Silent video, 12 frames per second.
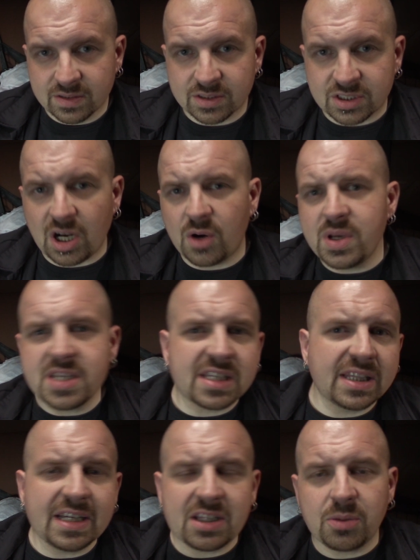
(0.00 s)
So he's
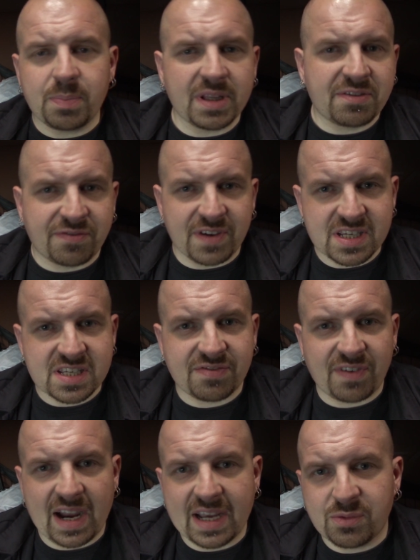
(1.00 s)
little bit fist
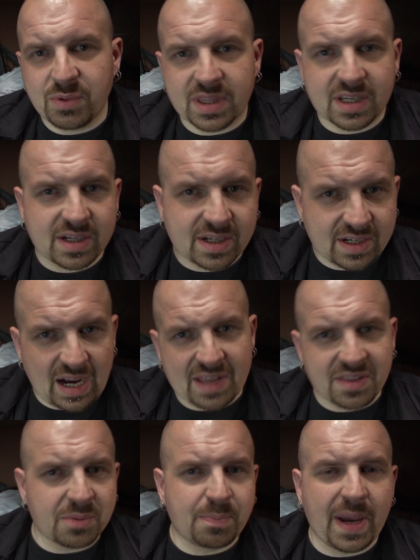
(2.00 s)
fight with
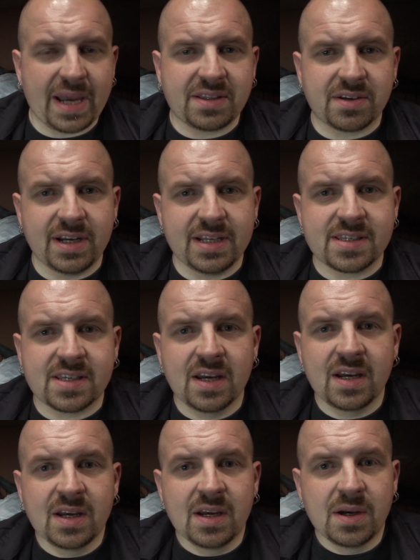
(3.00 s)
other patrons,
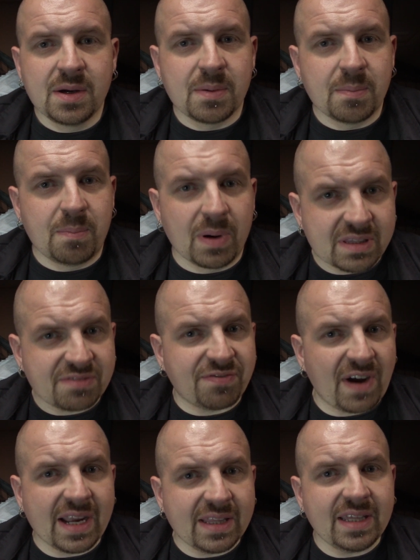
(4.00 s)
but
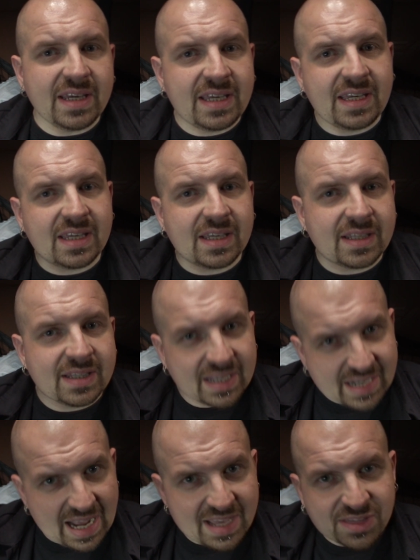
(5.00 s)
finally the
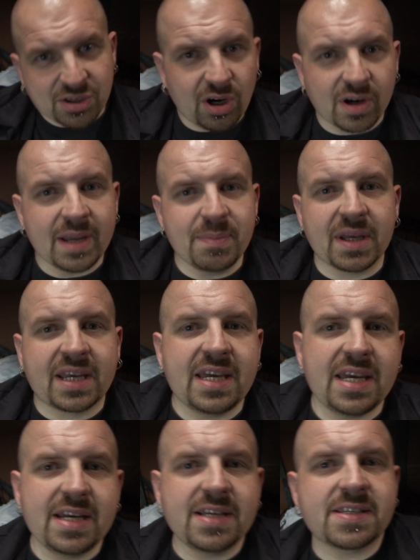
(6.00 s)
guy throw him the
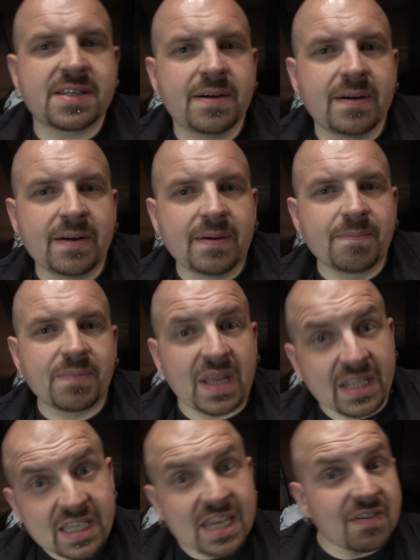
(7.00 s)
keys
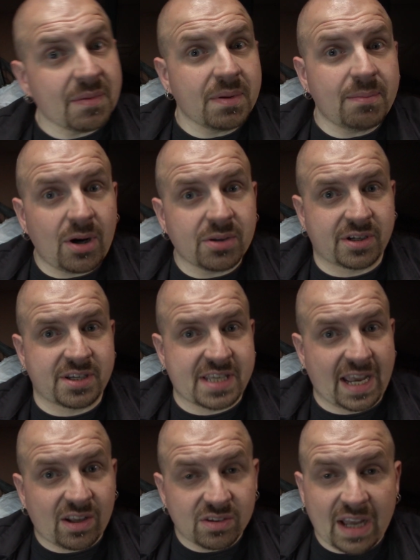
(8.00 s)
and give him the
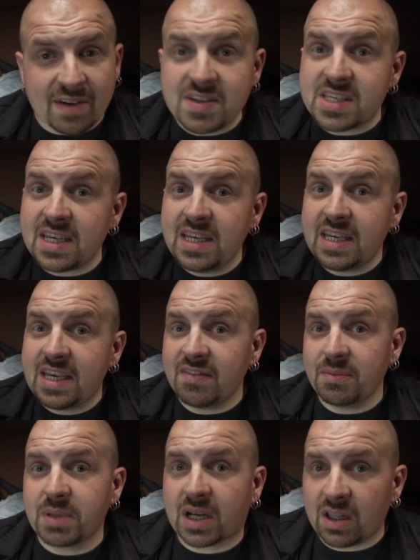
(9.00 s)
motorcycle, and obviously he give
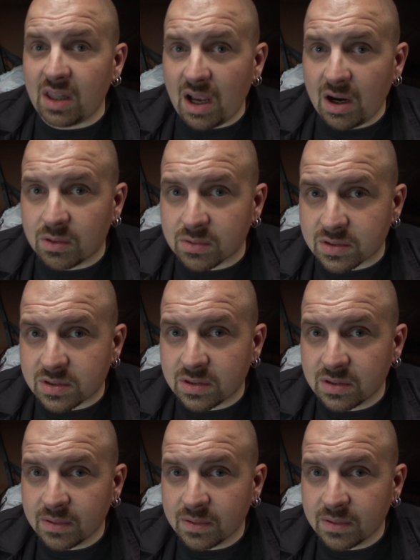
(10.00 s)
him the clothes.